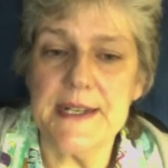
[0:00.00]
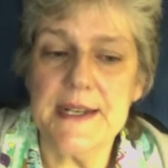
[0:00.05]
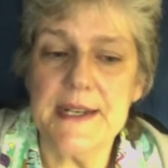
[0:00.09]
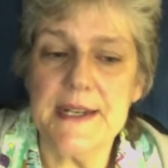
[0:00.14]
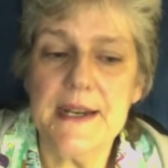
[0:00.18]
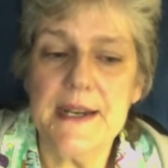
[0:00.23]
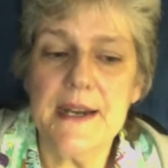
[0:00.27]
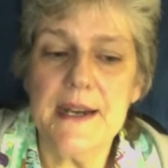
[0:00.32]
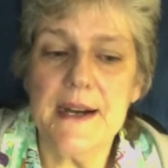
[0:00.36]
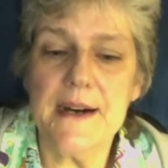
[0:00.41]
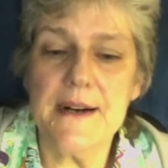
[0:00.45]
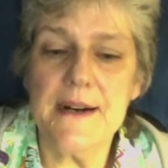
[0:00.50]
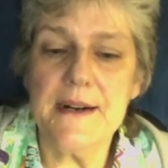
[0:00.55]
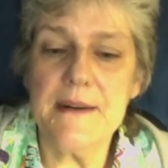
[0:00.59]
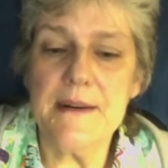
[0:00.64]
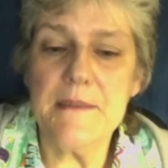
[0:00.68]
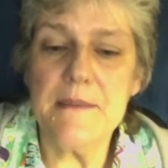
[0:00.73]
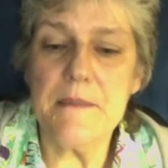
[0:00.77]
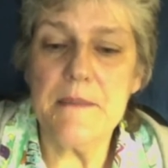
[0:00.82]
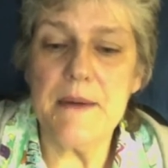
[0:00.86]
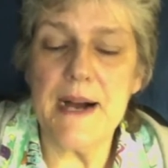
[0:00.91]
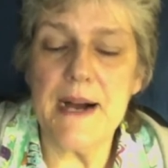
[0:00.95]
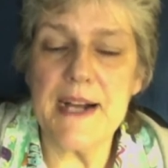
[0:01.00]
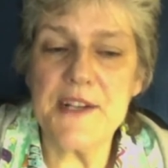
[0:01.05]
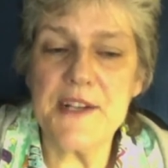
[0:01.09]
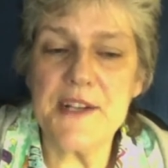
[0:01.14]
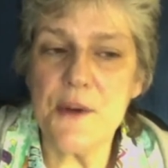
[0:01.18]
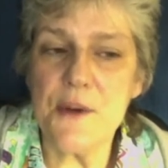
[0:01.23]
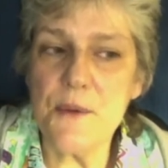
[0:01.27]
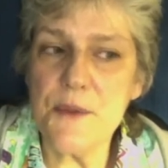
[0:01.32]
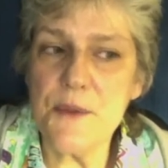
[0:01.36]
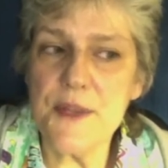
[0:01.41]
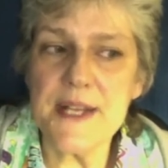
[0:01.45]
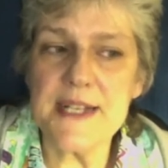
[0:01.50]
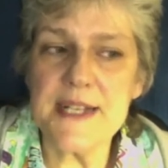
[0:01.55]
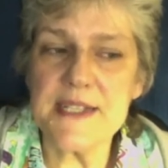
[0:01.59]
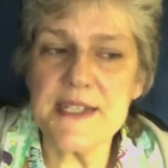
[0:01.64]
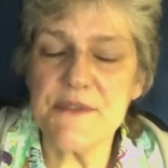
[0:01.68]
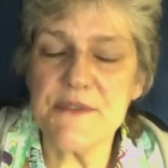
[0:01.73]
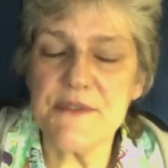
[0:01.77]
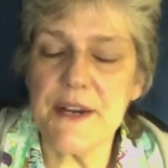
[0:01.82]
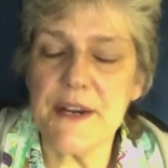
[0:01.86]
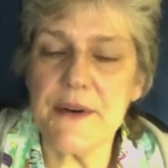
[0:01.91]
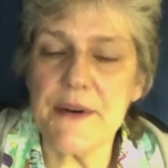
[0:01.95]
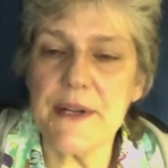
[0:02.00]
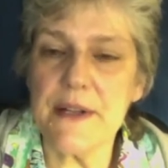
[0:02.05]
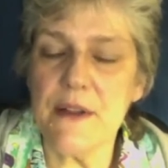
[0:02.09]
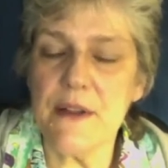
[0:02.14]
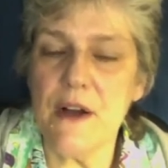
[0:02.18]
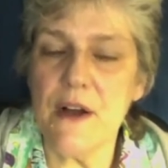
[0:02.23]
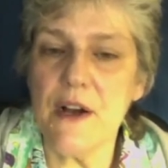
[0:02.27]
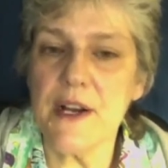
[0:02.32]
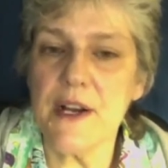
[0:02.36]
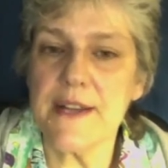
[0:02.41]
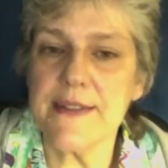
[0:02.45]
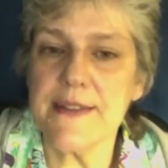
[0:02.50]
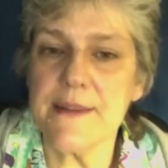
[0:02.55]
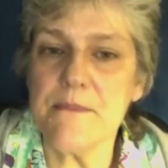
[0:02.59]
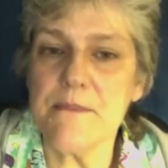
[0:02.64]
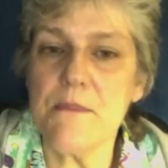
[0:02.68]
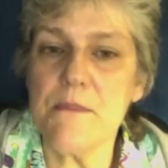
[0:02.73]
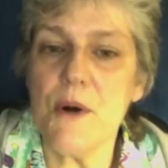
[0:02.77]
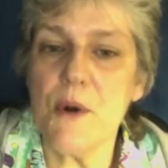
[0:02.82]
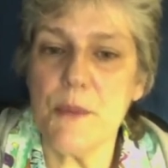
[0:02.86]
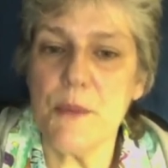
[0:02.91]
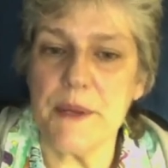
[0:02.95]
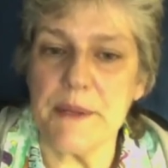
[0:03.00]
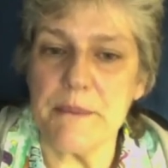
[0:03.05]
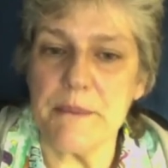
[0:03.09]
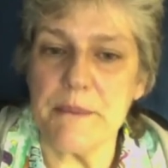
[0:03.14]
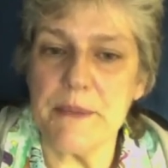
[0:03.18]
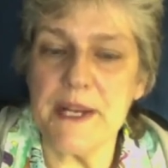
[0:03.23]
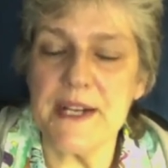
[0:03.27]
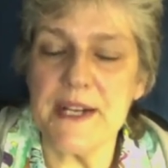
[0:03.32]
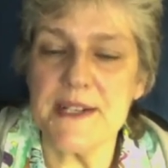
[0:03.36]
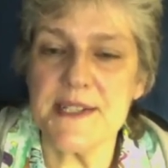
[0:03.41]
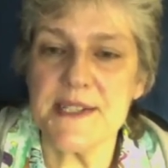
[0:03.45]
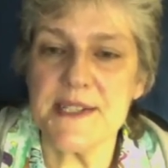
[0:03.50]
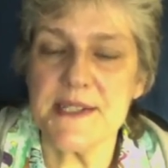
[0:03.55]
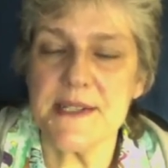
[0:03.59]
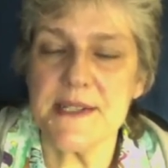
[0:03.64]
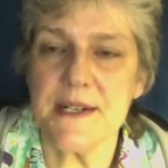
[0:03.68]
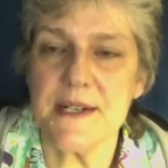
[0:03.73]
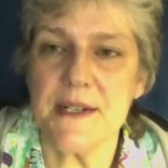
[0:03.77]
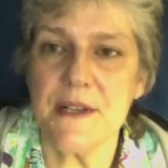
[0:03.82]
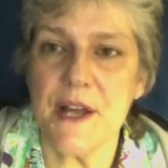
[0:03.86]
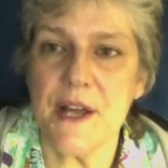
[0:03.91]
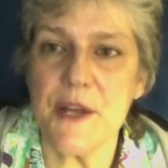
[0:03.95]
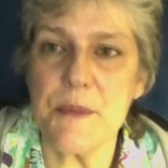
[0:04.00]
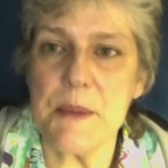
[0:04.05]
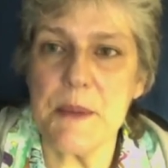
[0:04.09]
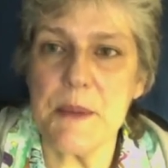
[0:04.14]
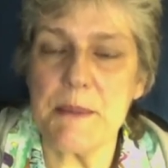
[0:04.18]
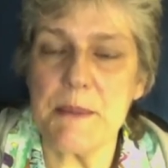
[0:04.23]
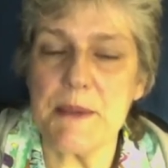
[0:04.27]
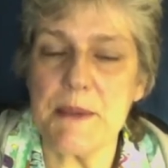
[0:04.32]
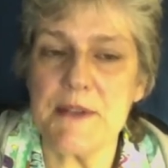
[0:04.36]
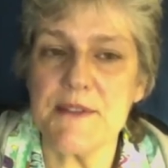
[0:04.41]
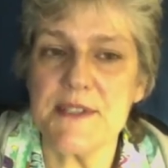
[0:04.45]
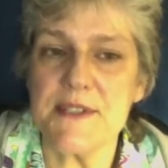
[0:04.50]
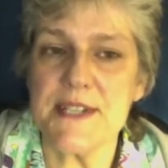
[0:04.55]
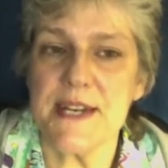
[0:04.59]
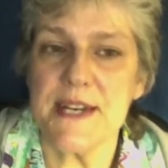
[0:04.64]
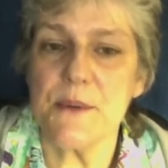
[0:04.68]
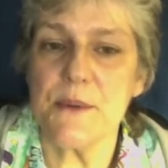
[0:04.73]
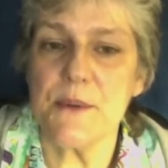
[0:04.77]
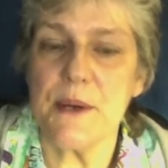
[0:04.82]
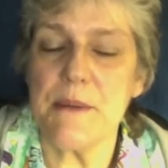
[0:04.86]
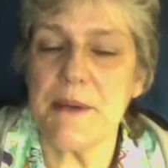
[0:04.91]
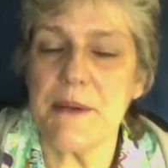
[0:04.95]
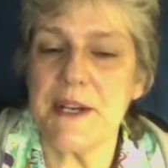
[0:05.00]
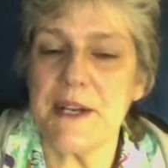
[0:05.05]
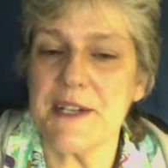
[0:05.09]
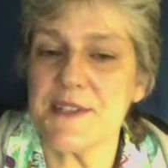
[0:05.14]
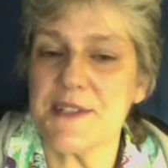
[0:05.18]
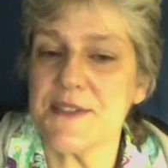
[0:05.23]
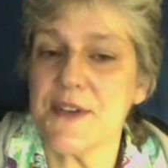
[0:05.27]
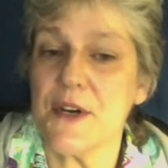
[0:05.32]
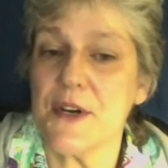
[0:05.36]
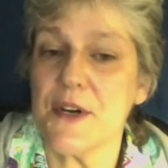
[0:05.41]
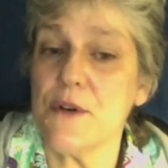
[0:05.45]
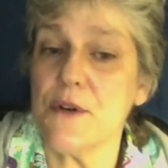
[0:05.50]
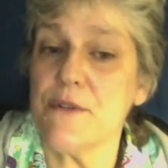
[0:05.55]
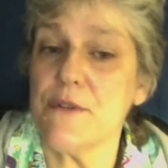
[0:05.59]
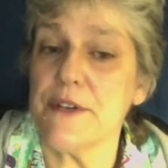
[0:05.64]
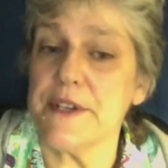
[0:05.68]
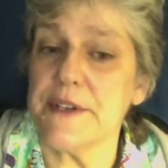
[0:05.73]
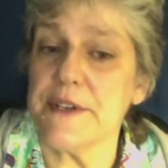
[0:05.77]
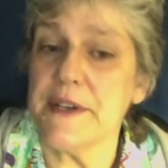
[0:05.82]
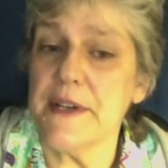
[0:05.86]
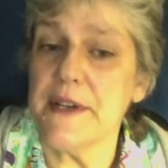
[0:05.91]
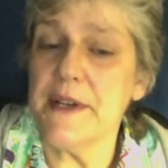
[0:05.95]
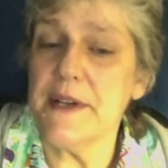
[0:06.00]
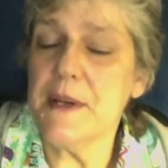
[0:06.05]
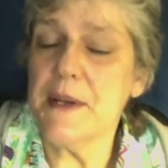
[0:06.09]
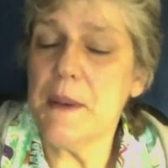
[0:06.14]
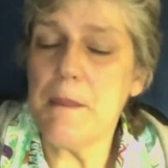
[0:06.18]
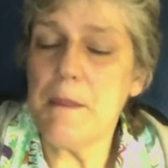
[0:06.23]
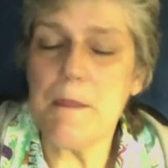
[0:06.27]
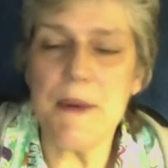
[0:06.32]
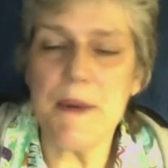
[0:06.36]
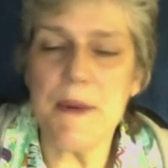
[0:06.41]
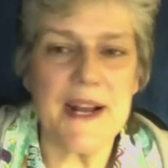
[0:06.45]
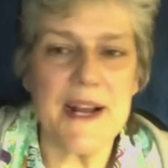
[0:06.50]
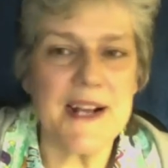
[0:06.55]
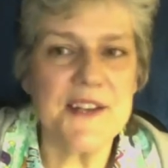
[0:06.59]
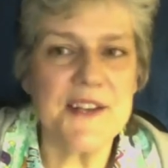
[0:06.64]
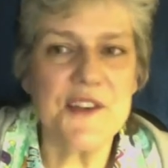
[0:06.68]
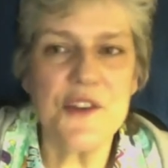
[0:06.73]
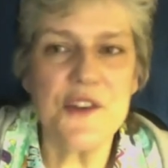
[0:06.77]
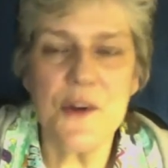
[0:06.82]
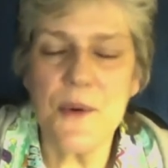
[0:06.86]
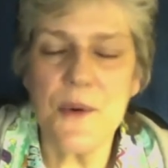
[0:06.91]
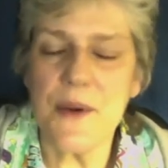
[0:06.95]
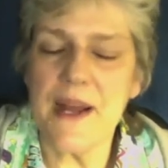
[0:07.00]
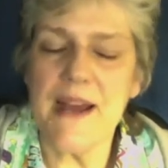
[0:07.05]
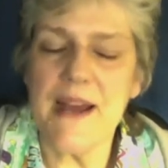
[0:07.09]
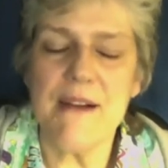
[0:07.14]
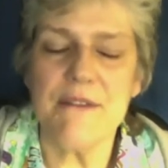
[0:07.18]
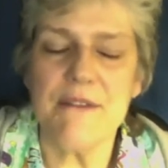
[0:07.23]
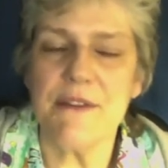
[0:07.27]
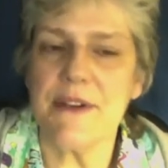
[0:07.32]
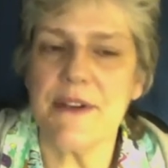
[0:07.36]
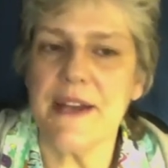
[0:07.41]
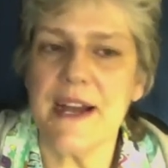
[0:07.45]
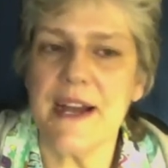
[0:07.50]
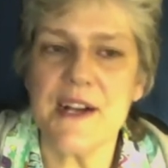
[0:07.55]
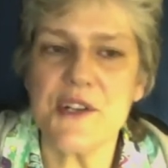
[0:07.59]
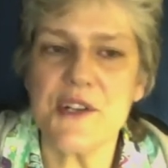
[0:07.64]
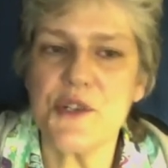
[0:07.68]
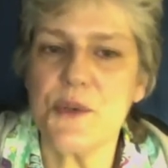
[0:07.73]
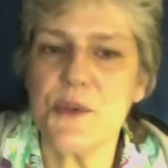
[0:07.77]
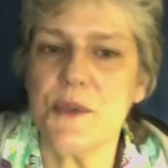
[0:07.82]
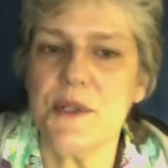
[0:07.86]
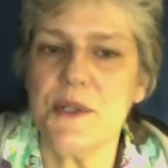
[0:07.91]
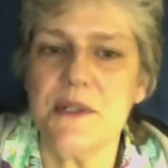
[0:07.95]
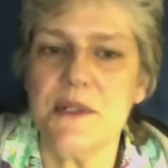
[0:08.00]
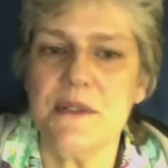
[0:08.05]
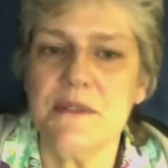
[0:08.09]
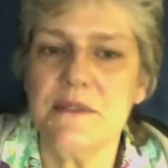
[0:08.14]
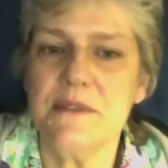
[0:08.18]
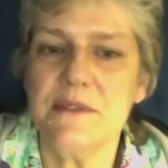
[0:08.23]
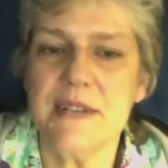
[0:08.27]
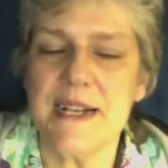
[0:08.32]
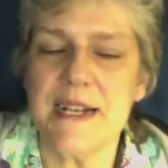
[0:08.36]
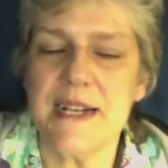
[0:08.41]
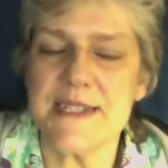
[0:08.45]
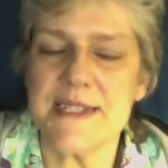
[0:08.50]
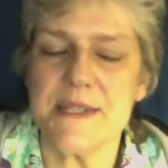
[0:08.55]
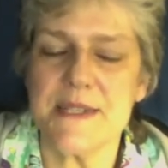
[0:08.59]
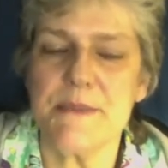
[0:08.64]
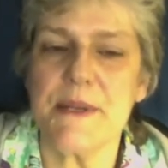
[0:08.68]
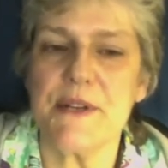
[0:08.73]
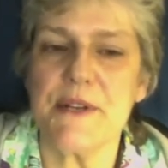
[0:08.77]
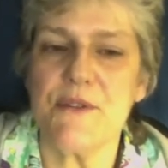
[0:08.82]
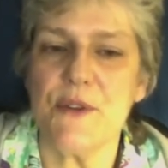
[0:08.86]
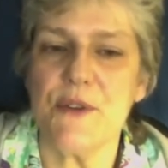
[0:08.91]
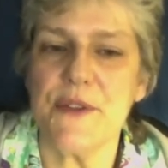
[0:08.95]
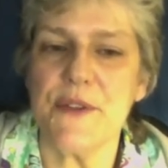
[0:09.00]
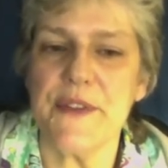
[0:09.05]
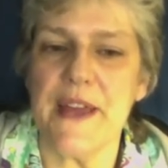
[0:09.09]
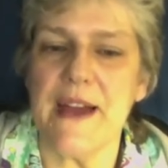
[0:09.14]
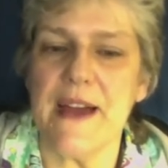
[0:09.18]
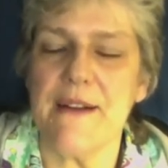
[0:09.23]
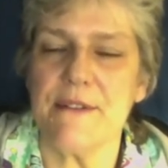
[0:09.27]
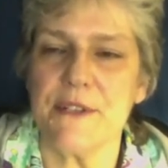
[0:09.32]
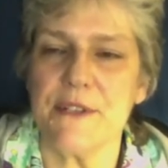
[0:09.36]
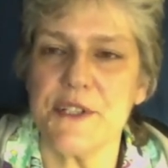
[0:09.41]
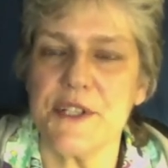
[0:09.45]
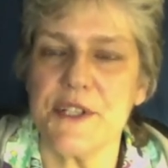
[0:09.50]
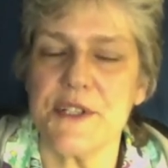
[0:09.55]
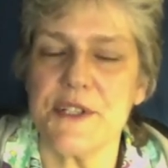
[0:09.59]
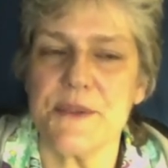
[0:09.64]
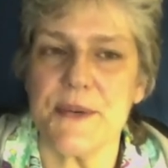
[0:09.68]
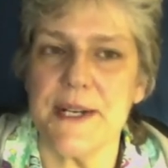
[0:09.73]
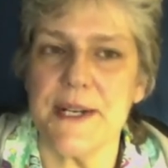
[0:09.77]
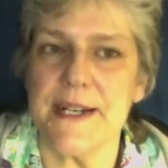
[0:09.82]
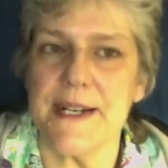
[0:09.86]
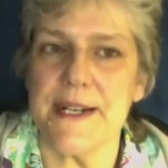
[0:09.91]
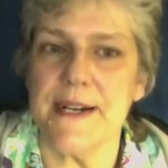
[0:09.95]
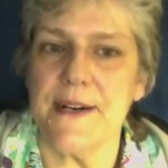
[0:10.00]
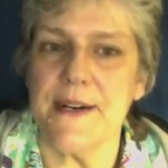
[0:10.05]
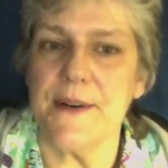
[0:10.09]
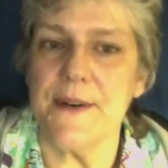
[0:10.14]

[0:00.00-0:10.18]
um, I don't think it's very long at the moment because a lot of people have stayed away because of COVID, but I don't have an actual estimate of what the average is right now.